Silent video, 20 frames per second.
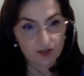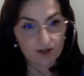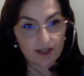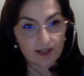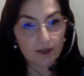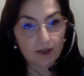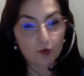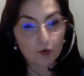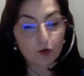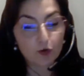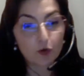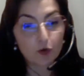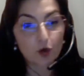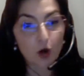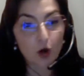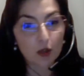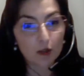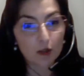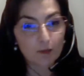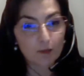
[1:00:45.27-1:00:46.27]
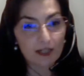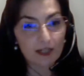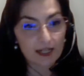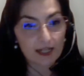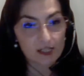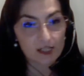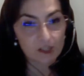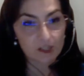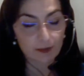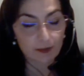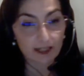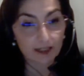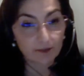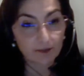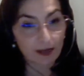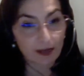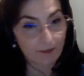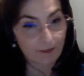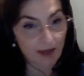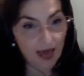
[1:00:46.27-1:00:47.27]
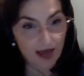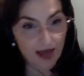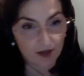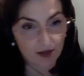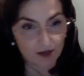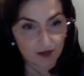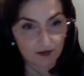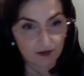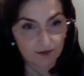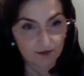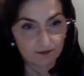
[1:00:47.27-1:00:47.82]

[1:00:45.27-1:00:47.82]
that could not be explained by matter.